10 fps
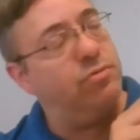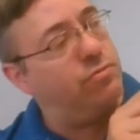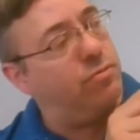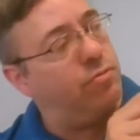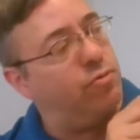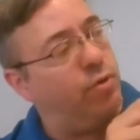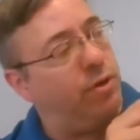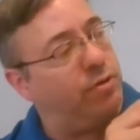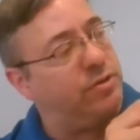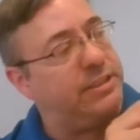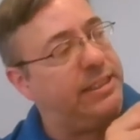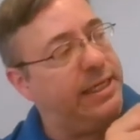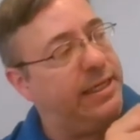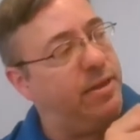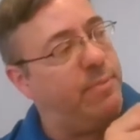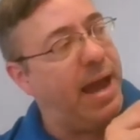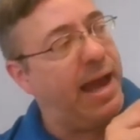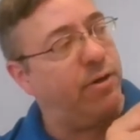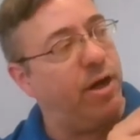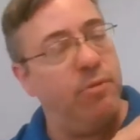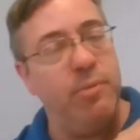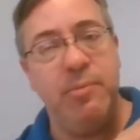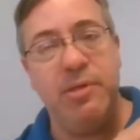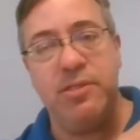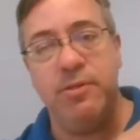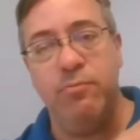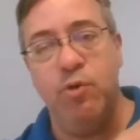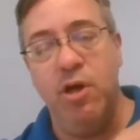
do a little scene in the background, maybe some